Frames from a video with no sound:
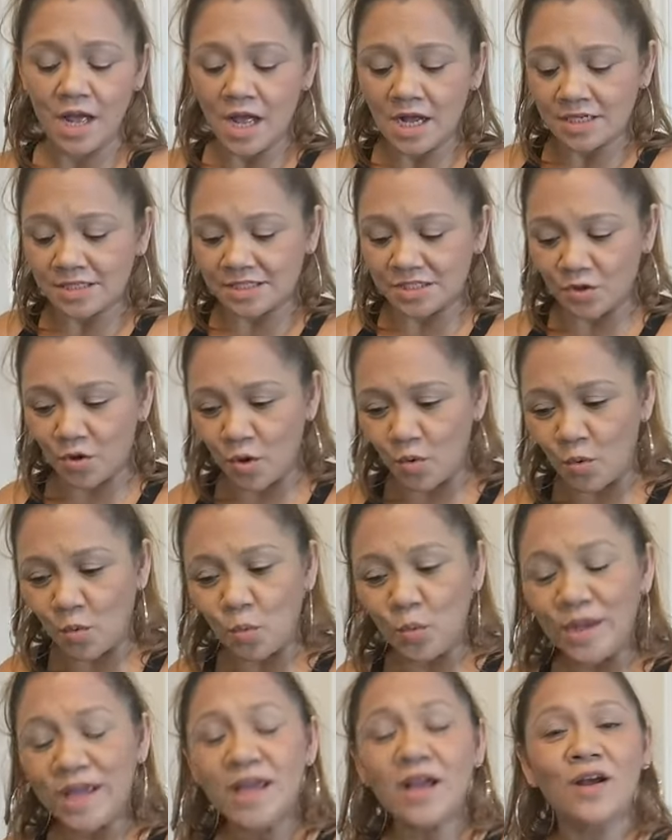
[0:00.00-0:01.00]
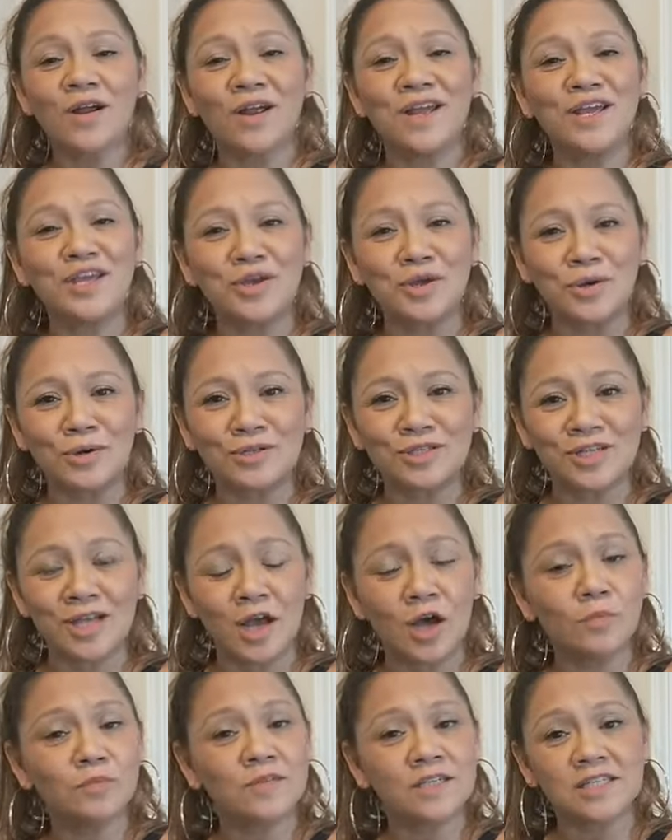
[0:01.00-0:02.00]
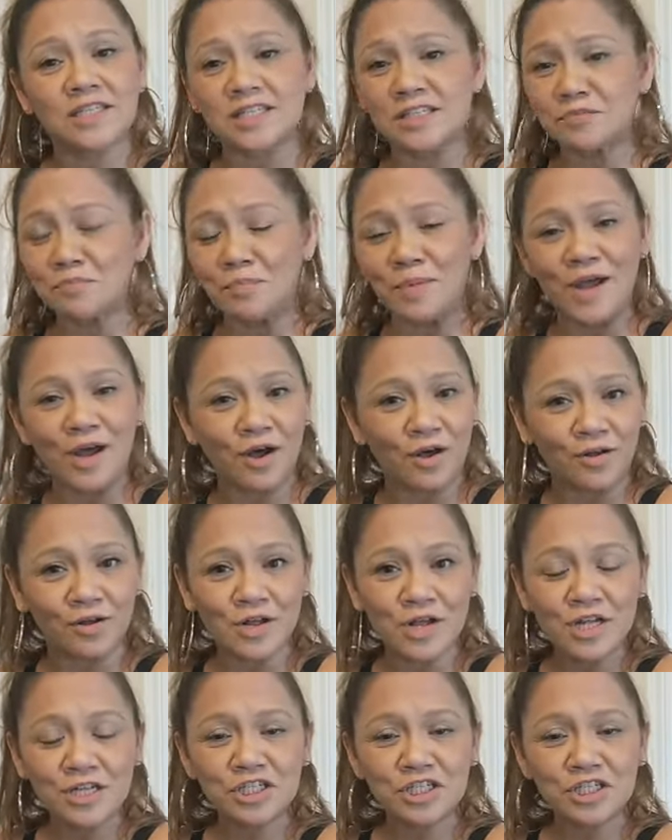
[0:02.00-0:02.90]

So we are here to help dispel